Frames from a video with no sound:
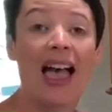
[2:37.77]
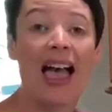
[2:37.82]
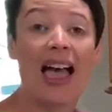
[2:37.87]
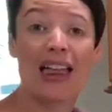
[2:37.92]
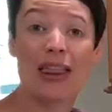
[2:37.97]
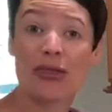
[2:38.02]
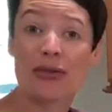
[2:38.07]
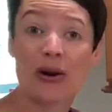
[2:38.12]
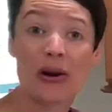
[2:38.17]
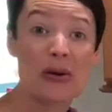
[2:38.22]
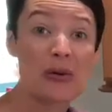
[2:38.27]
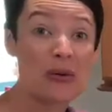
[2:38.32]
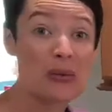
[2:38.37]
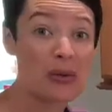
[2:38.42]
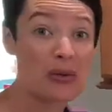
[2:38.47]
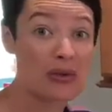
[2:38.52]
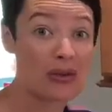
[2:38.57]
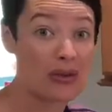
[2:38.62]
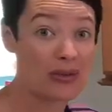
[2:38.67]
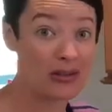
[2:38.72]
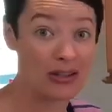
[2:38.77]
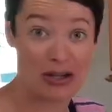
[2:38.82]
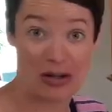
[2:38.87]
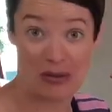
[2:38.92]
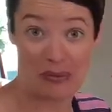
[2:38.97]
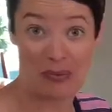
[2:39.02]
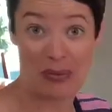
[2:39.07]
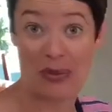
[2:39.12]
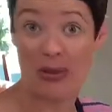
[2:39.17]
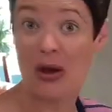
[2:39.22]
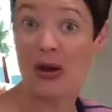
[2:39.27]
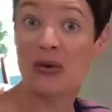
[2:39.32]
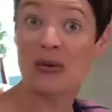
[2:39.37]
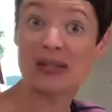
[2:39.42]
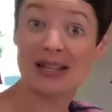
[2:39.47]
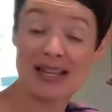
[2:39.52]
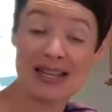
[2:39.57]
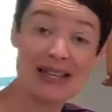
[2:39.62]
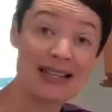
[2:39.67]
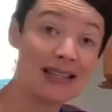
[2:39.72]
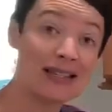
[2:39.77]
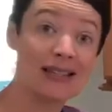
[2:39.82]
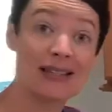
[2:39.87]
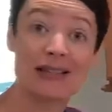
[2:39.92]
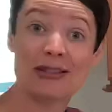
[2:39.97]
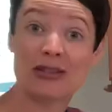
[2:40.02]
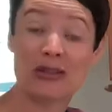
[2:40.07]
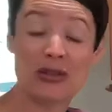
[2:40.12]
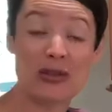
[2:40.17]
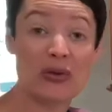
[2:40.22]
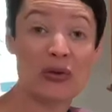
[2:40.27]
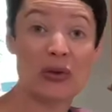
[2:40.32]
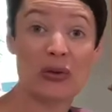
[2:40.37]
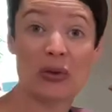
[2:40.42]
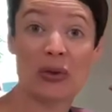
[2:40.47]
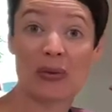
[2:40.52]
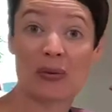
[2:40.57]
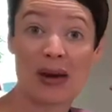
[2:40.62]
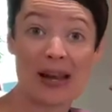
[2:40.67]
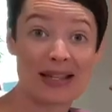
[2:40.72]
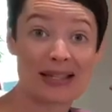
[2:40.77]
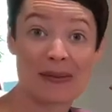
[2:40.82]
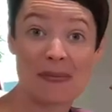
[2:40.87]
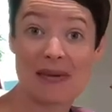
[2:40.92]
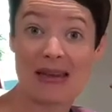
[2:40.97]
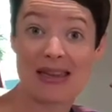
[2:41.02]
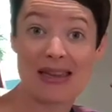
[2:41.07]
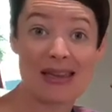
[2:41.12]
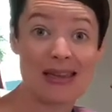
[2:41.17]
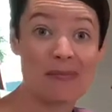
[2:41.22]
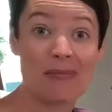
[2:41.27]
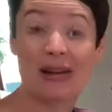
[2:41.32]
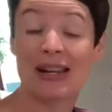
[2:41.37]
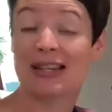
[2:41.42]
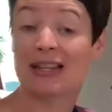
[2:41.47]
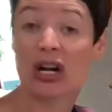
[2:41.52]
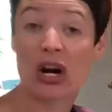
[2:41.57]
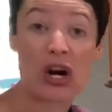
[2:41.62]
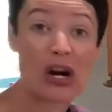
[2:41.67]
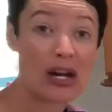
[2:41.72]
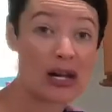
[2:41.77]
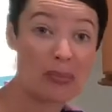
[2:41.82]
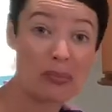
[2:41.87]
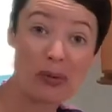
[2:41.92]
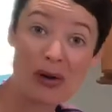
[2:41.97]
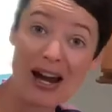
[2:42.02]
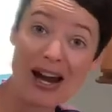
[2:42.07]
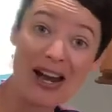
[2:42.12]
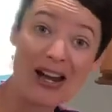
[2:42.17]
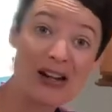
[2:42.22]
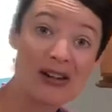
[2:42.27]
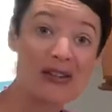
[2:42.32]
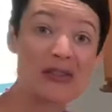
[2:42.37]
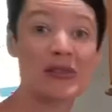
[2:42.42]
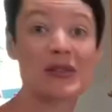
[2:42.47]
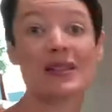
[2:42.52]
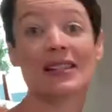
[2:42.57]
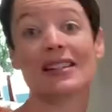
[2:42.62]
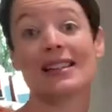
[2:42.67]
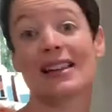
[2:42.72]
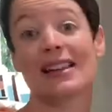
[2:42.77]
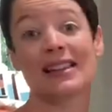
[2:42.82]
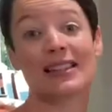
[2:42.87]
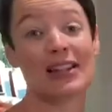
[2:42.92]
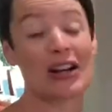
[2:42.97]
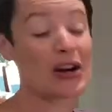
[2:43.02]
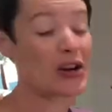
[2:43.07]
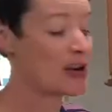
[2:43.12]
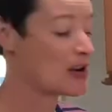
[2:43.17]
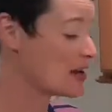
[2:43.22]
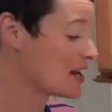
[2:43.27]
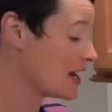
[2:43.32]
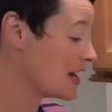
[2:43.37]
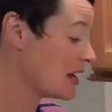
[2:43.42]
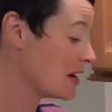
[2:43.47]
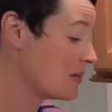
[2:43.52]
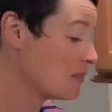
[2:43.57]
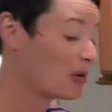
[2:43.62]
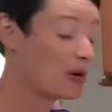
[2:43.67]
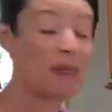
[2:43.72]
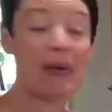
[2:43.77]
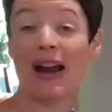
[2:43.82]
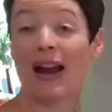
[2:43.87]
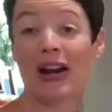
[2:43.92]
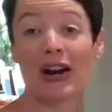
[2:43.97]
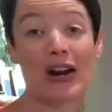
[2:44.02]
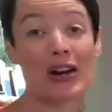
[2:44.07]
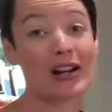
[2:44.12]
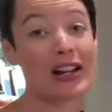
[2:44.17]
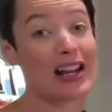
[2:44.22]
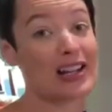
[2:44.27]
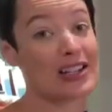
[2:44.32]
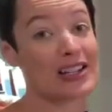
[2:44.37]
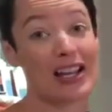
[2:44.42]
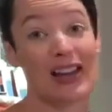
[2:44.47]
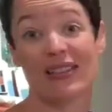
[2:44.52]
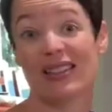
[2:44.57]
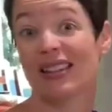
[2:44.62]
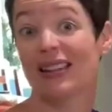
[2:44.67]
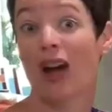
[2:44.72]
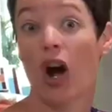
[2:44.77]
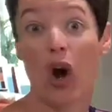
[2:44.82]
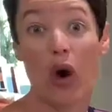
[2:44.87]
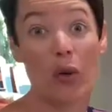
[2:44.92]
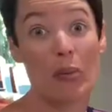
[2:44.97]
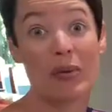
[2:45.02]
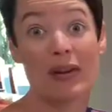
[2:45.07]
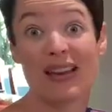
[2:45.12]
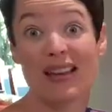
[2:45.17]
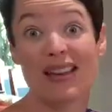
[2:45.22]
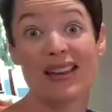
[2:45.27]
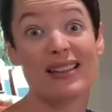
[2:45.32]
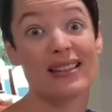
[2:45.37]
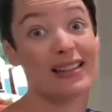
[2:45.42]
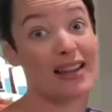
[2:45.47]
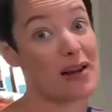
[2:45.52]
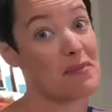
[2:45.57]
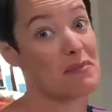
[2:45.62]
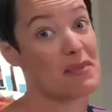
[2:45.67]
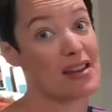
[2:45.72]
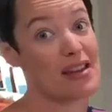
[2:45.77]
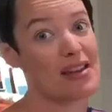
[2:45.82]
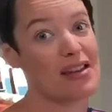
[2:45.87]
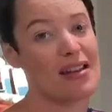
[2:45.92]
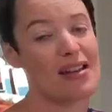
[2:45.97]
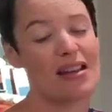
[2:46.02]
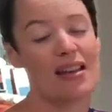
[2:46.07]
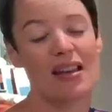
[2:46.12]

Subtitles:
And throw, those into the recipe, but it's already browned, it's already prepared. I just have to open it and dump it.